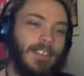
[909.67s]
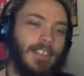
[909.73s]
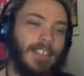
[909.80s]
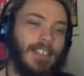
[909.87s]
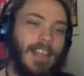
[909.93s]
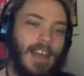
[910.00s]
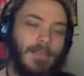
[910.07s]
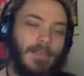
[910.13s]

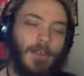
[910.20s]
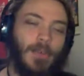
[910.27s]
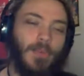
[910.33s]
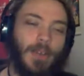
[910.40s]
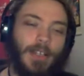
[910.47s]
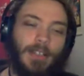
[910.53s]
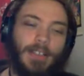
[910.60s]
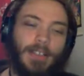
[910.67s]
you never
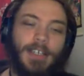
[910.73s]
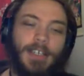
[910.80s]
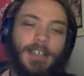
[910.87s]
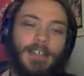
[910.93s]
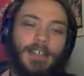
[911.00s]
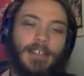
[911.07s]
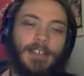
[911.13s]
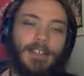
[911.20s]

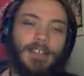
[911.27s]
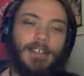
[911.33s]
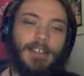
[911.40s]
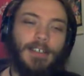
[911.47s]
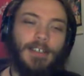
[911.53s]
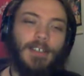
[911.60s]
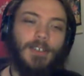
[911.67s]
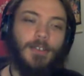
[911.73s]
really
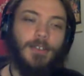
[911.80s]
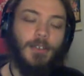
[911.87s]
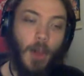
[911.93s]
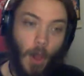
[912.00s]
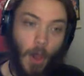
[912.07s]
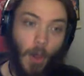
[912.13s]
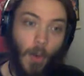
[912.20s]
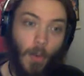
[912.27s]

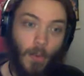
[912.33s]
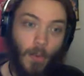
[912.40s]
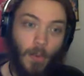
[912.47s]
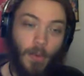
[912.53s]
know